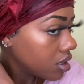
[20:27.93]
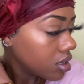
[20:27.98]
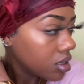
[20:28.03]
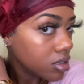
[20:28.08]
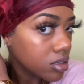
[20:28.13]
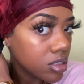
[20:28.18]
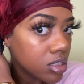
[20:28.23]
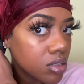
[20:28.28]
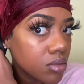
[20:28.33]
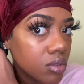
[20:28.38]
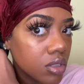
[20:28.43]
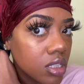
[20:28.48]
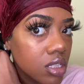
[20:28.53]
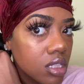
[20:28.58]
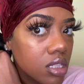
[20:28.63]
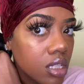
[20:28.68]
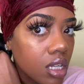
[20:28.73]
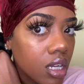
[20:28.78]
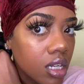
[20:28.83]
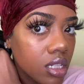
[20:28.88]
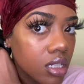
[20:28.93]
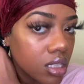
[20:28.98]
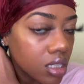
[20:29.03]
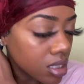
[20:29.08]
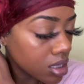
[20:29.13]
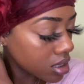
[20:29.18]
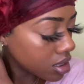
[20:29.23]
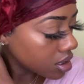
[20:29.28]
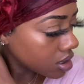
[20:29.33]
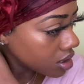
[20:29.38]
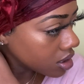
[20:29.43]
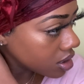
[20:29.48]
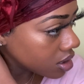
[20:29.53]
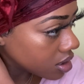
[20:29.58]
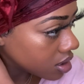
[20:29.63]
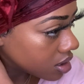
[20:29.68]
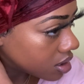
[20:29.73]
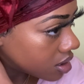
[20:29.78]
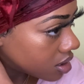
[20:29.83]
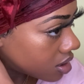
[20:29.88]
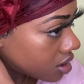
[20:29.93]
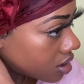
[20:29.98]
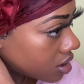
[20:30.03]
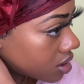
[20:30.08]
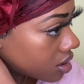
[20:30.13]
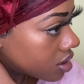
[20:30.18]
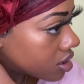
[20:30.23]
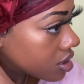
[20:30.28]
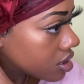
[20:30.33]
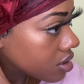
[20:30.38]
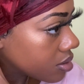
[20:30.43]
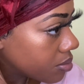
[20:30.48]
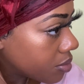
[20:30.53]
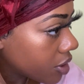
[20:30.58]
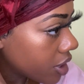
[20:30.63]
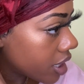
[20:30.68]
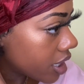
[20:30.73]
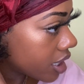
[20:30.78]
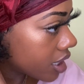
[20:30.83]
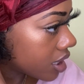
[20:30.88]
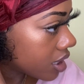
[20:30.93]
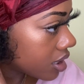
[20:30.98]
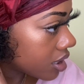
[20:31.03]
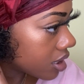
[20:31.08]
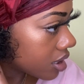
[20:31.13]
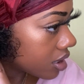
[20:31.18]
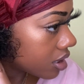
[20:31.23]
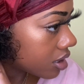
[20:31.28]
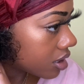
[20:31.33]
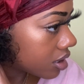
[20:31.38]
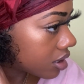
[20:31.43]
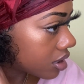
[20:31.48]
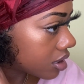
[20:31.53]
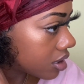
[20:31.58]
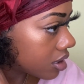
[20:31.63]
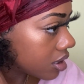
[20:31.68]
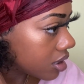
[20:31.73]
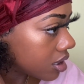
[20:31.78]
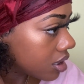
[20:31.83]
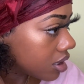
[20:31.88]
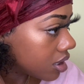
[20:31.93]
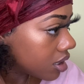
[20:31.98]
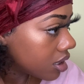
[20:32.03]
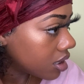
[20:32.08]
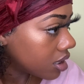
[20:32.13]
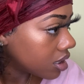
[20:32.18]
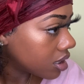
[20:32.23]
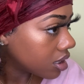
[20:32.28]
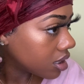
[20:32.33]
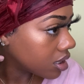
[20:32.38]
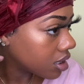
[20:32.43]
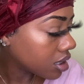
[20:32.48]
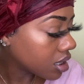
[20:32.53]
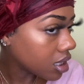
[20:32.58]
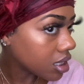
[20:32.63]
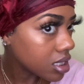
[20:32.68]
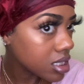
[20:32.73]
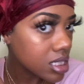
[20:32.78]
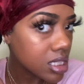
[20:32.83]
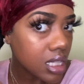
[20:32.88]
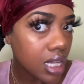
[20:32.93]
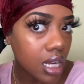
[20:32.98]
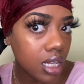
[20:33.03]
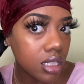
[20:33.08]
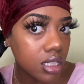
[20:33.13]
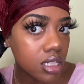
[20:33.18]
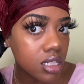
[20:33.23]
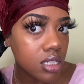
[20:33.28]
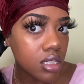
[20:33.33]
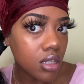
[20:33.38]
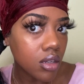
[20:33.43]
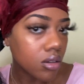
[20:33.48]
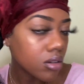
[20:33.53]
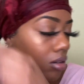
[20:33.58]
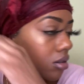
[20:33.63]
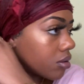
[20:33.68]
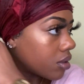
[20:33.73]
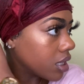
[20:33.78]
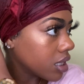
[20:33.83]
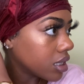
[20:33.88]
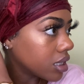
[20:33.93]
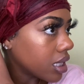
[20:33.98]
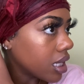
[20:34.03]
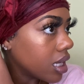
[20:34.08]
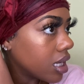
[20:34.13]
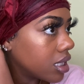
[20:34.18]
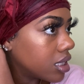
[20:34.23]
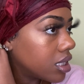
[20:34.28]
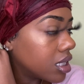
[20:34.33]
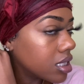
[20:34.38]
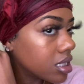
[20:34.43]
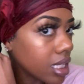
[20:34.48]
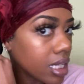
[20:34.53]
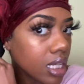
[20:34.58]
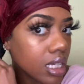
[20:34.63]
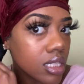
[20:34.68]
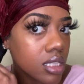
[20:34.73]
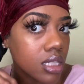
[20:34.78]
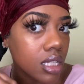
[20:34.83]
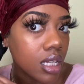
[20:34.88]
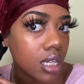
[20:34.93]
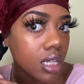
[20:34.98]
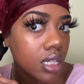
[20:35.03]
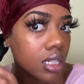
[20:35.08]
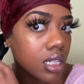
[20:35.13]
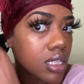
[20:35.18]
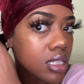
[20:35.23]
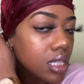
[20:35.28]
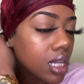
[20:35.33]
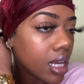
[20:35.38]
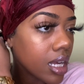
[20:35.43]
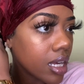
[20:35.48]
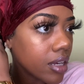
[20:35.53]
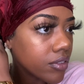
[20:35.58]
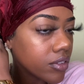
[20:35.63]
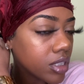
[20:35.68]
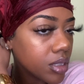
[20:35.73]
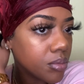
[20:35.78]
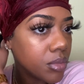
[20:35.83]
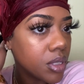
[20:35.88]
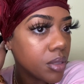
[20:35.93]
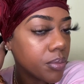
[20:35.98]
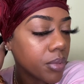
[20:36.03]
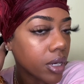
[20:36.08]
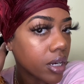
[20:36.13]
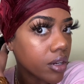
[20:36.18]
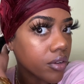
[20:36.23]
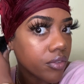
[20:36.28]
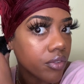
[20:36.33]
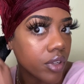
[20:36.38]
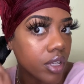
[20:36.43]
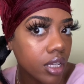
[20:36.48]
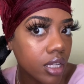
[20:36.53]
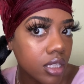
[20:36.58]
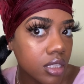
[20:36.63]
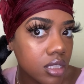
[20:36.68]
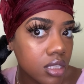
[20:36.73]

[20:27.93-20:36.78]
You just want to start to braid. Now this style is so quick that it does, like I said, it does not have to be perfect.